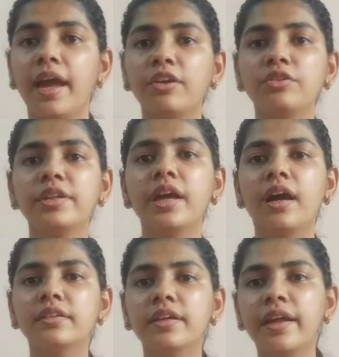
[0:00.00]
And on the
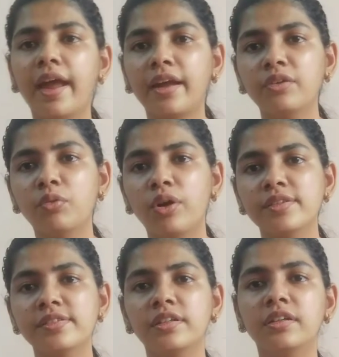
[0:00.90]
other hand
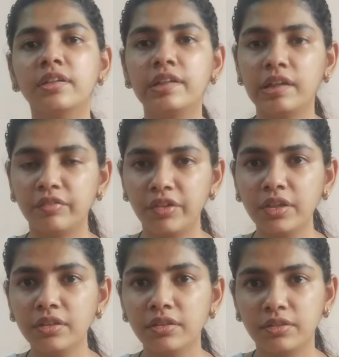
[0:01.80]
was her
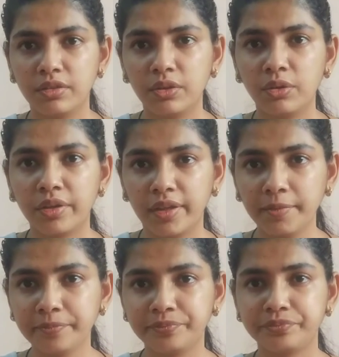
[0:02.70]
lover, okay,